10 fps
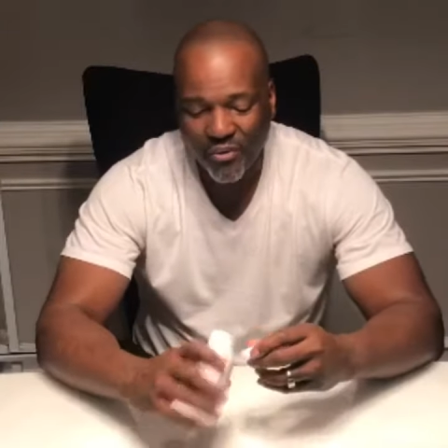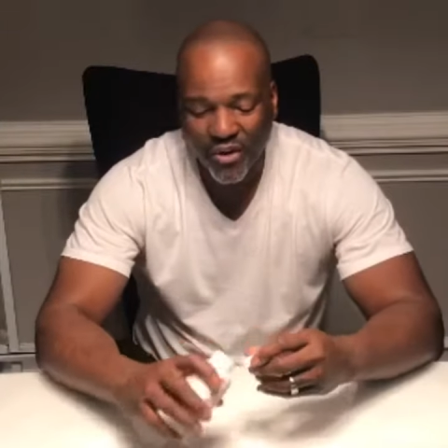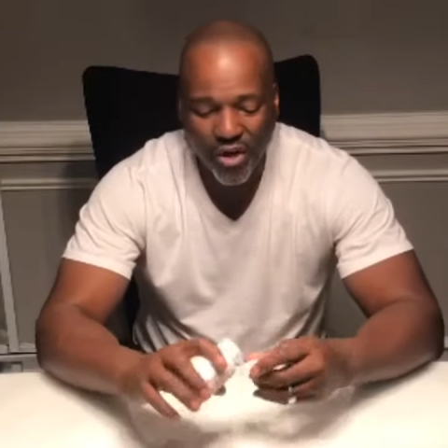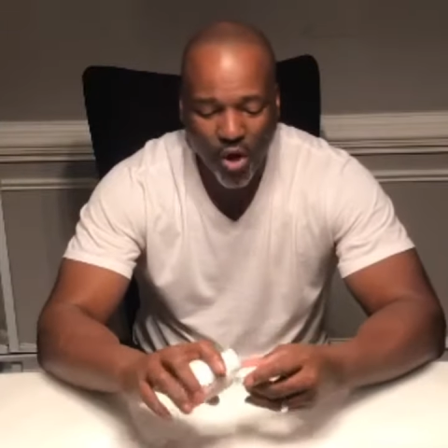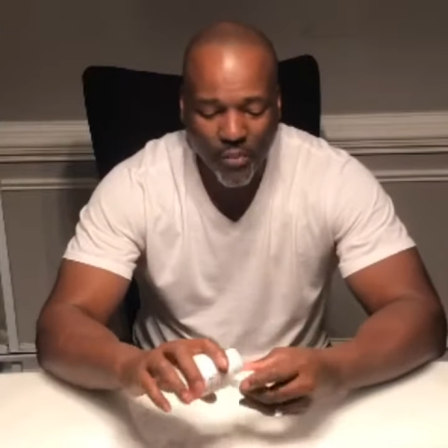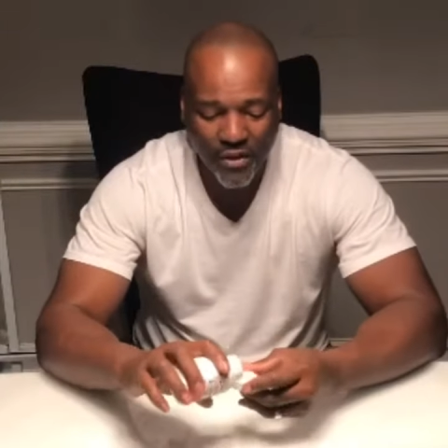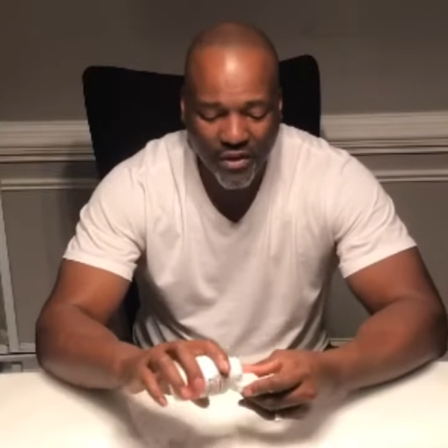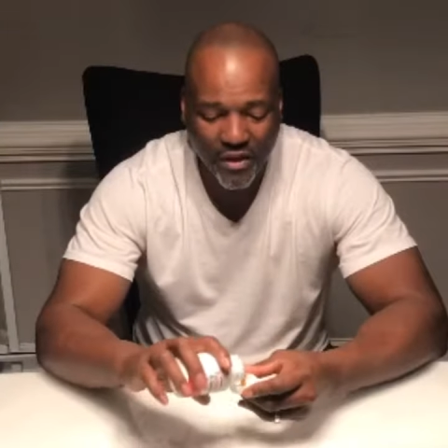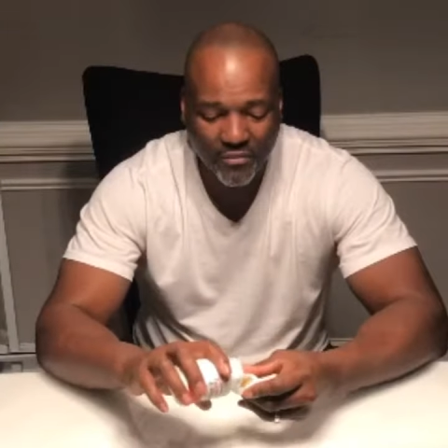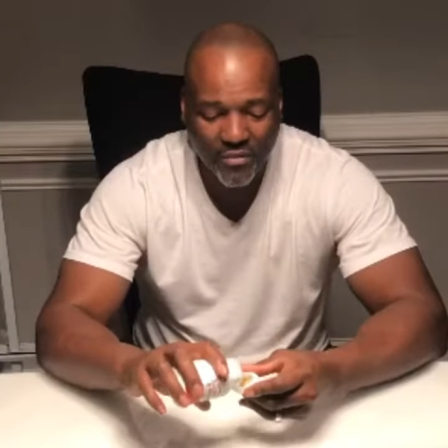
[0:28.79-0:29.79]
we're going to open
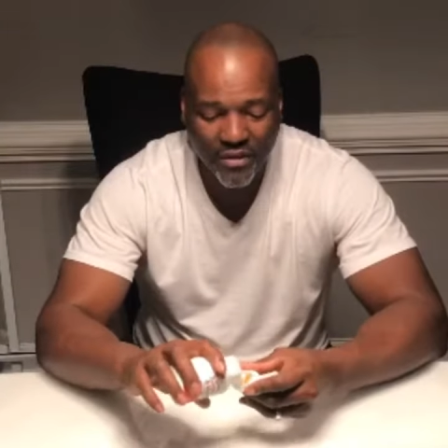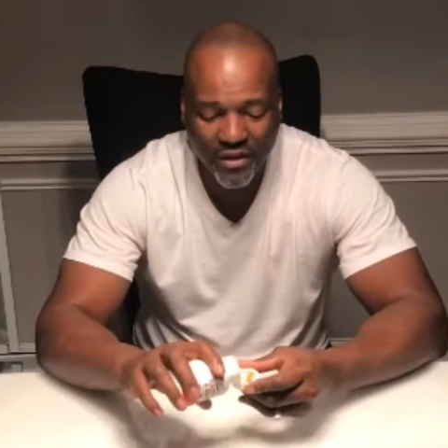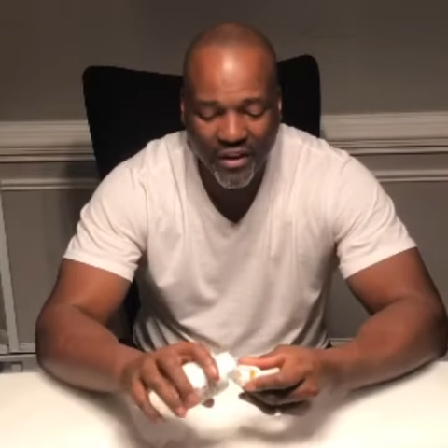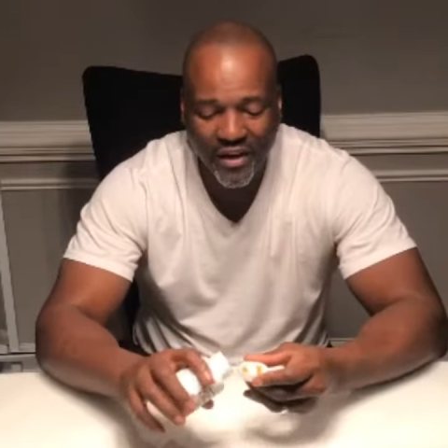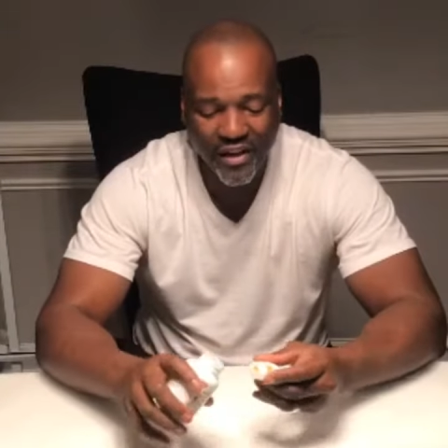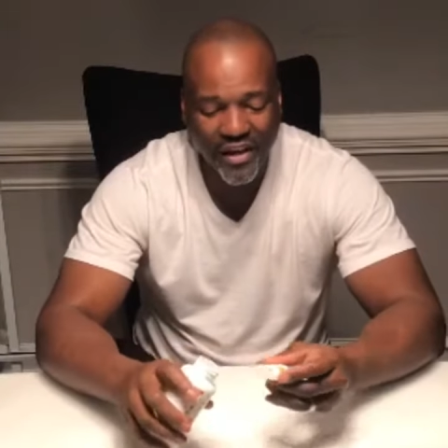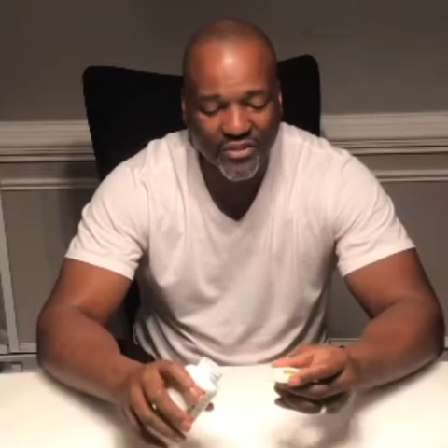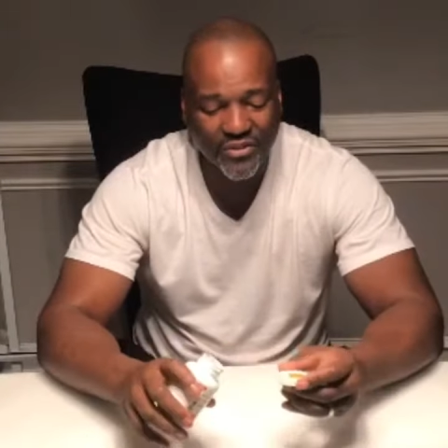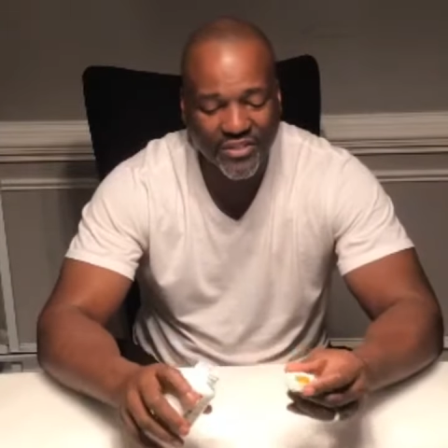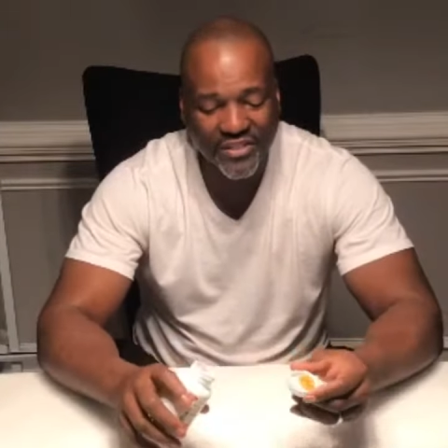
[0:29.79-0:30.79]
it up. And
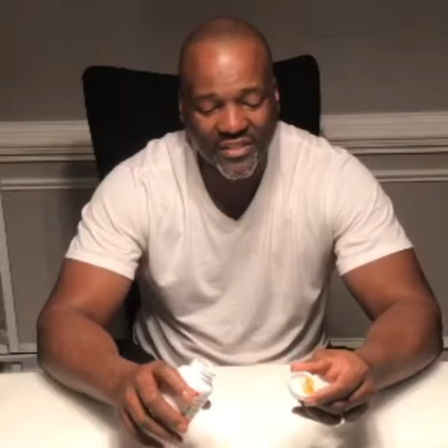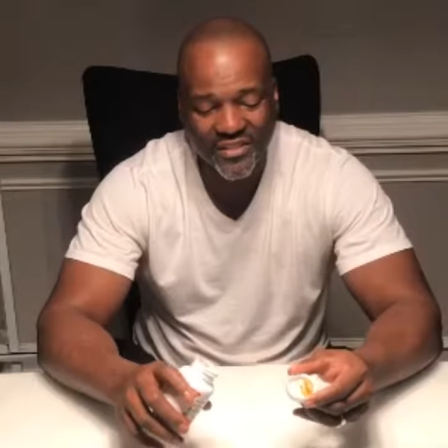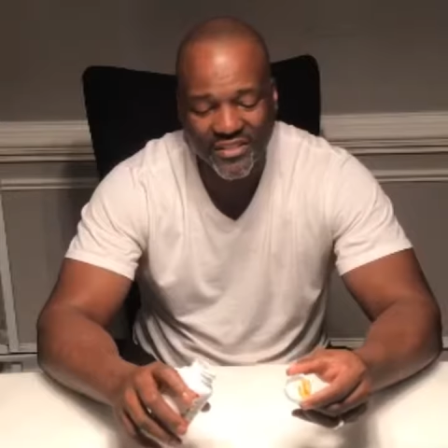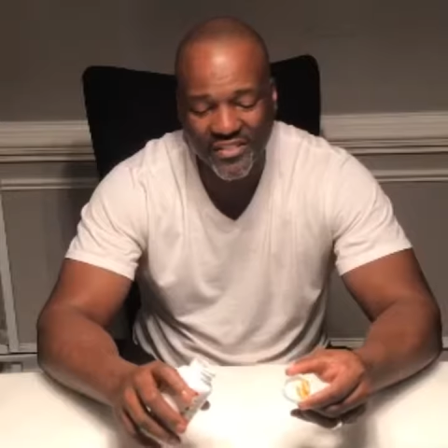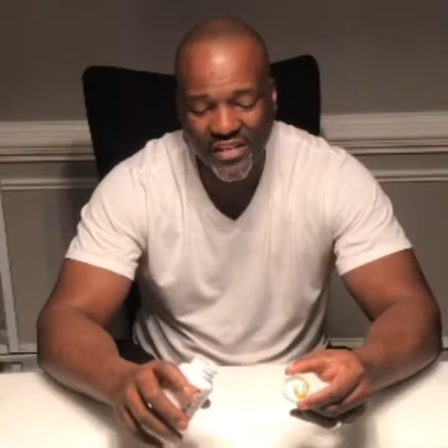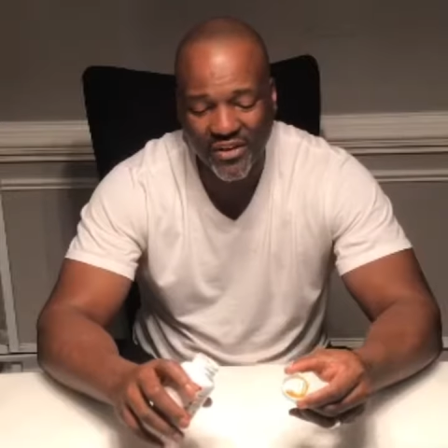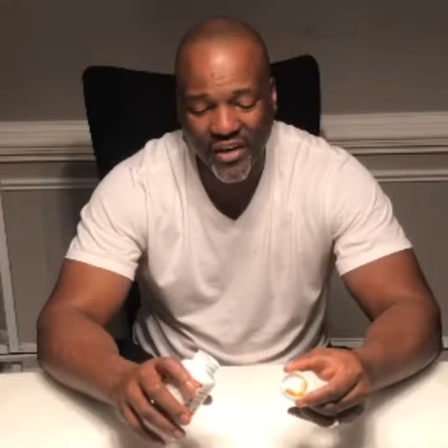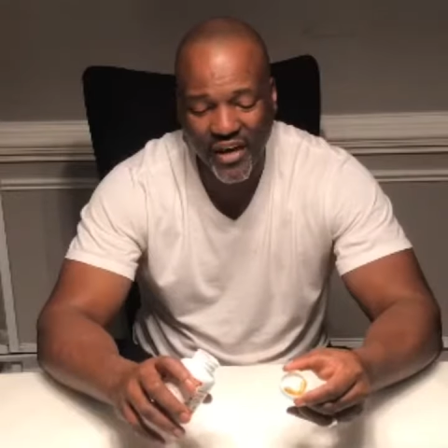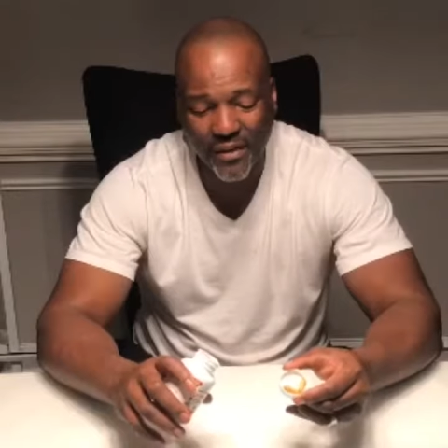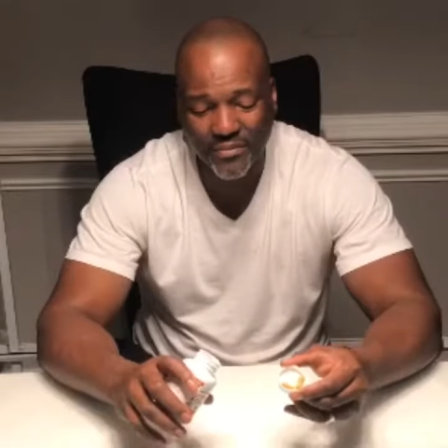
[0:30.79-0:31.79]
as you can see, it's in gel
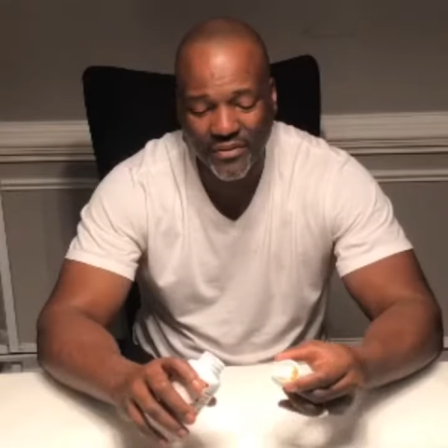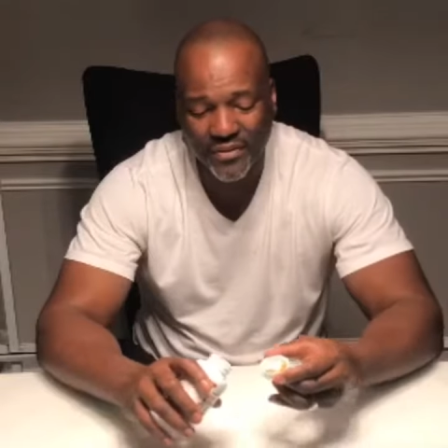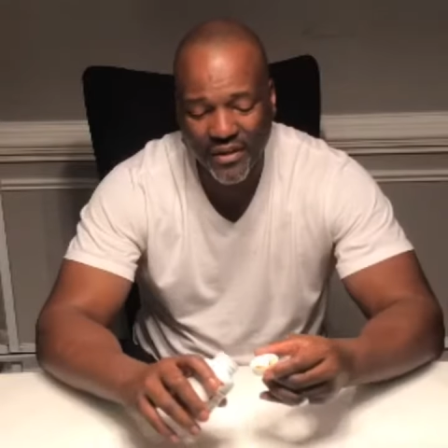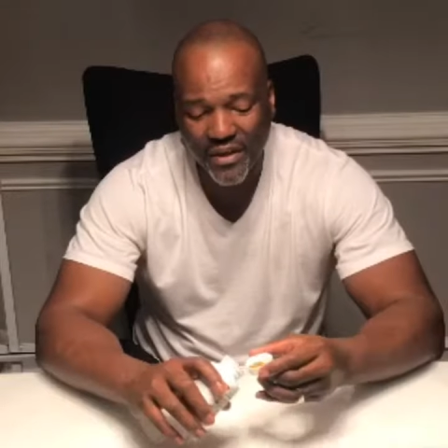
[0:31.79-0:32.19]
caps.